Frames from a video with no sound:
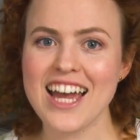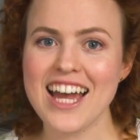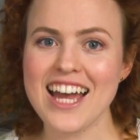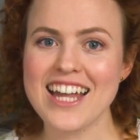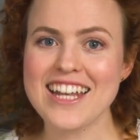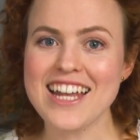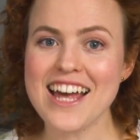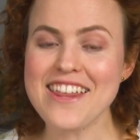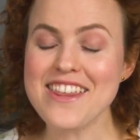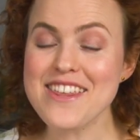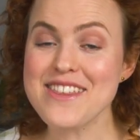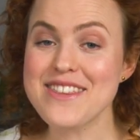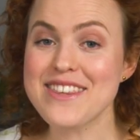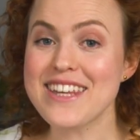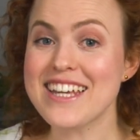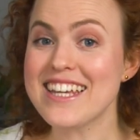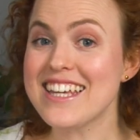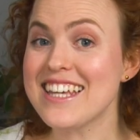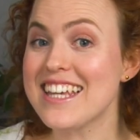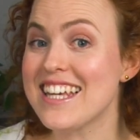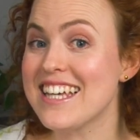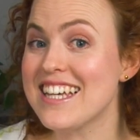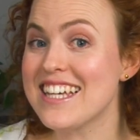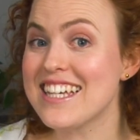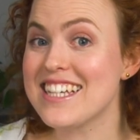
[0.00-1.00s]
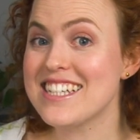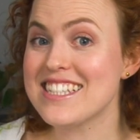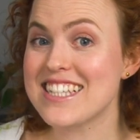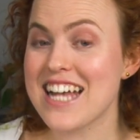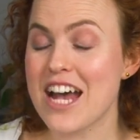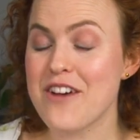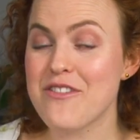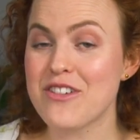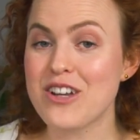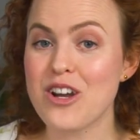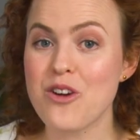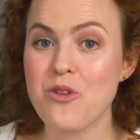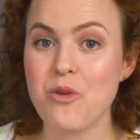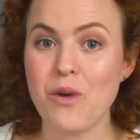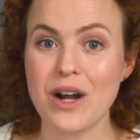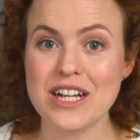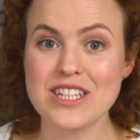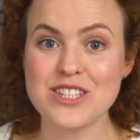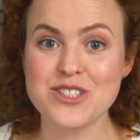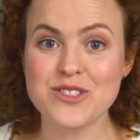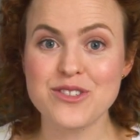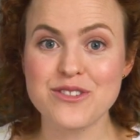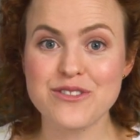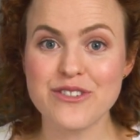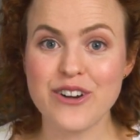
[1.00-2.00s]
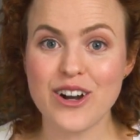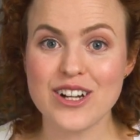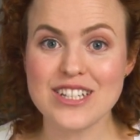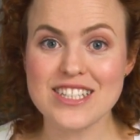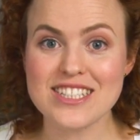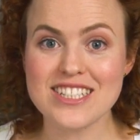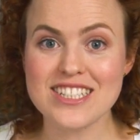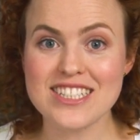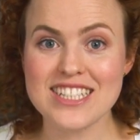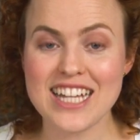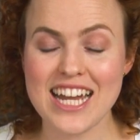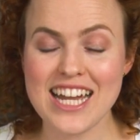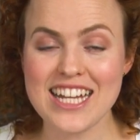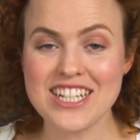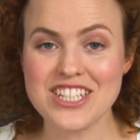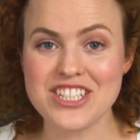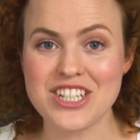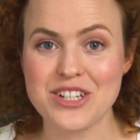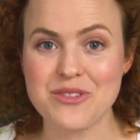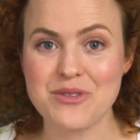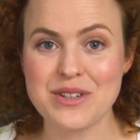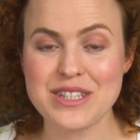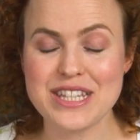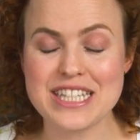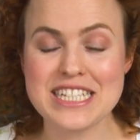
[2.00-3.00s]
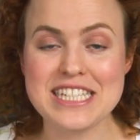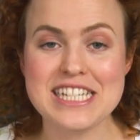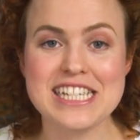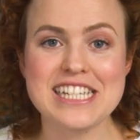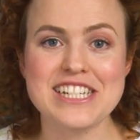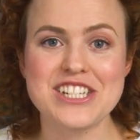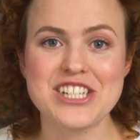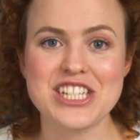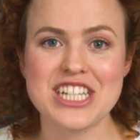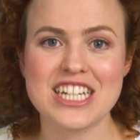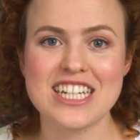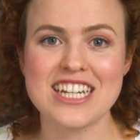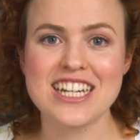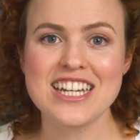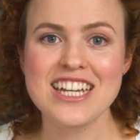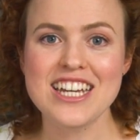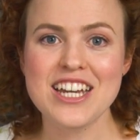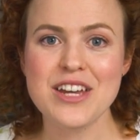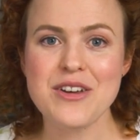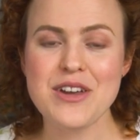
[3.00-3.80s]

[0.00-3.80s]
Another thing is having a once off consultation with the teacher.